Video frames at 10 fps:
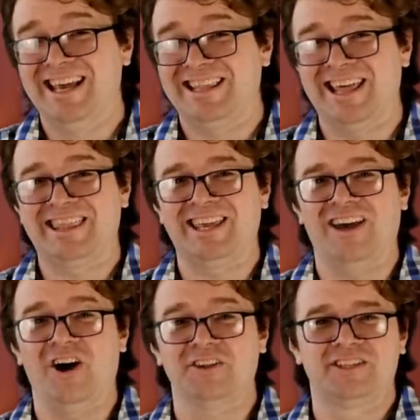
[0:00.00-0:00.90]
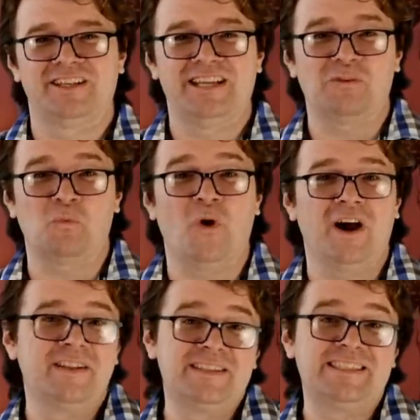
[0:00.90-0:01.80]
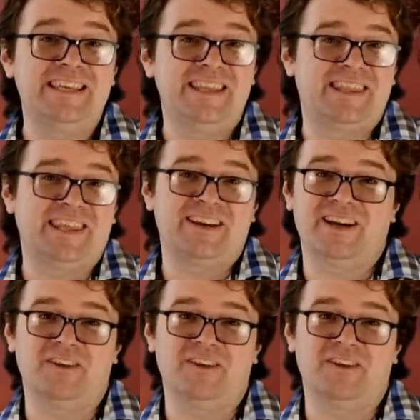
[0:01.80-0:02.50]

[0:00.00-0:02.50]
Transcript: that the alternate 1-seed theory